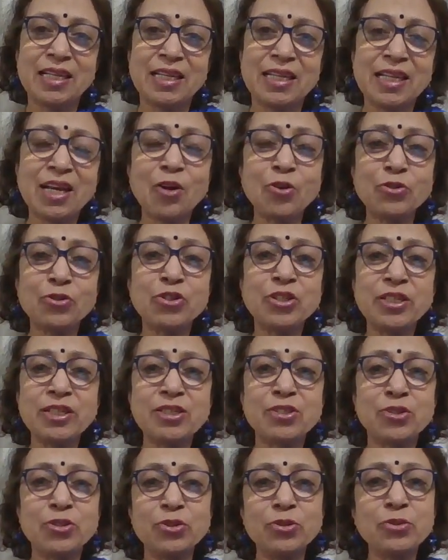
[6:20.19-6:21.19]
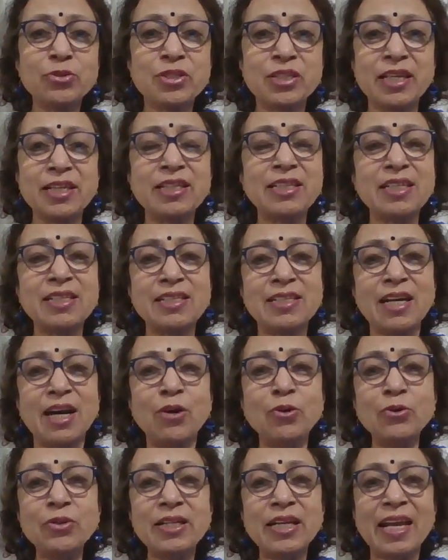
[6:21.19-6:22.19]
Now she is using the
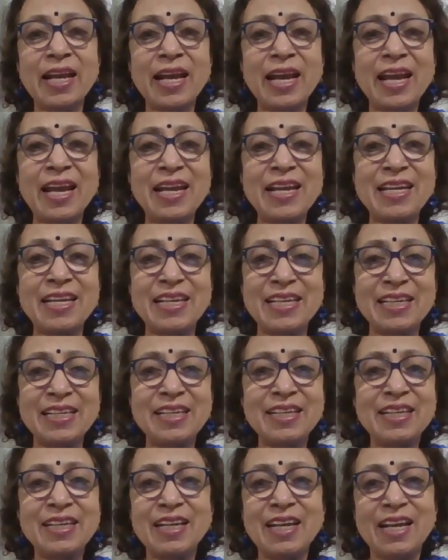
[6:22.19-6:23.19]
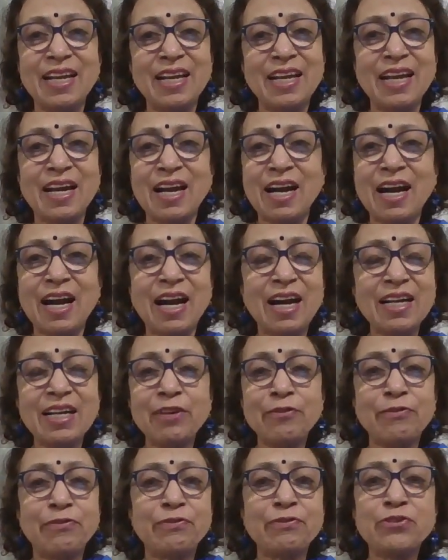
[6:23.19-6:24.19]
sound A. I
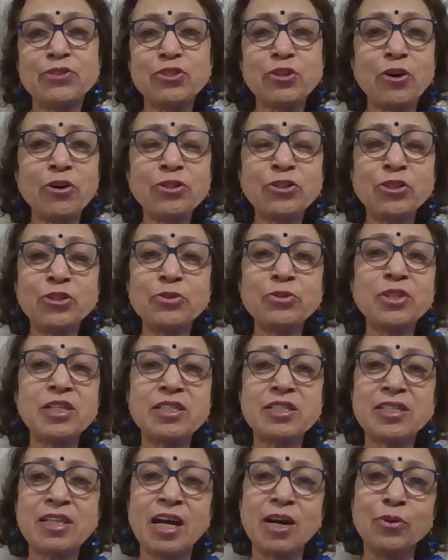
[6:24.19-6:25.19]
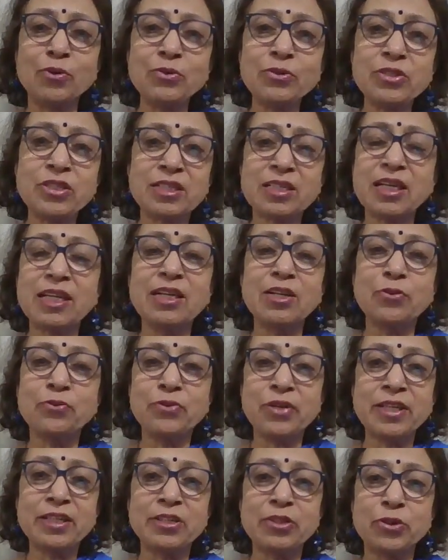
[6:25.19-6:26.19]
have taught you the sounds in a
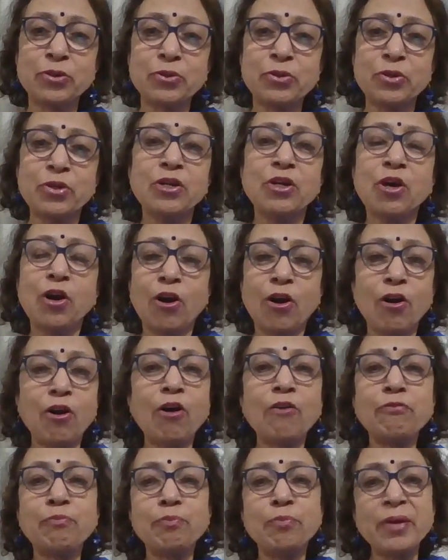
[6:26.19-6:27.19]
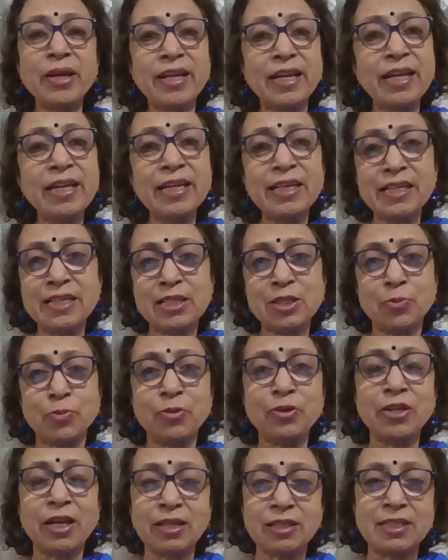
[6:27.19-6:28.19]
video of beginner's
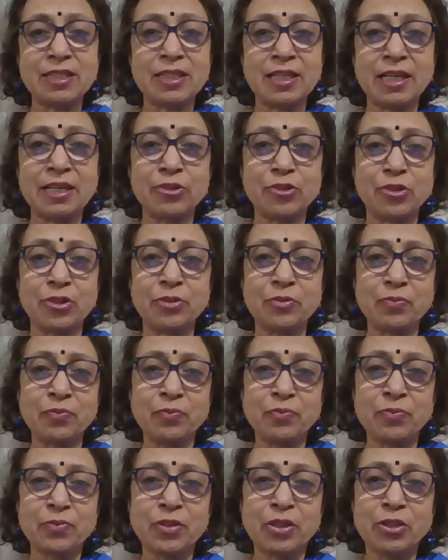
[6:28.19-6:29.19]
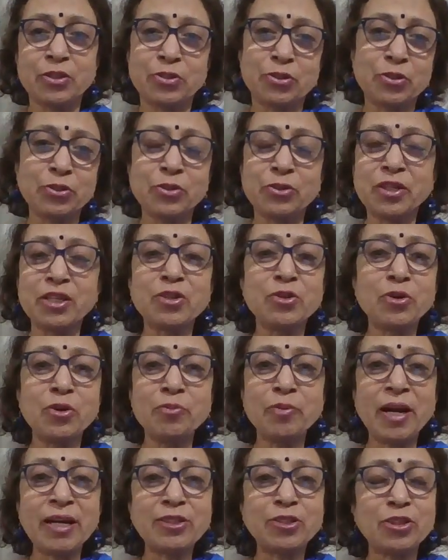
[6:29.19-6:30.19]
pronunciation. So you can go
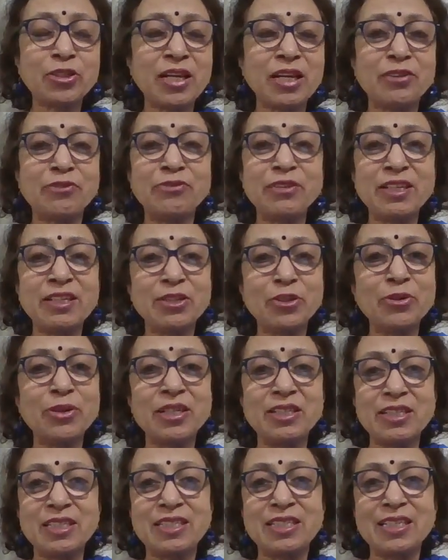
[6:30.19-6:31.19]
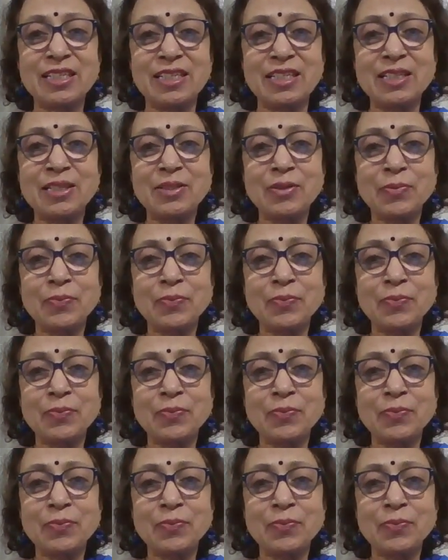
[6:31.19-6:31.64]
back to that video and see.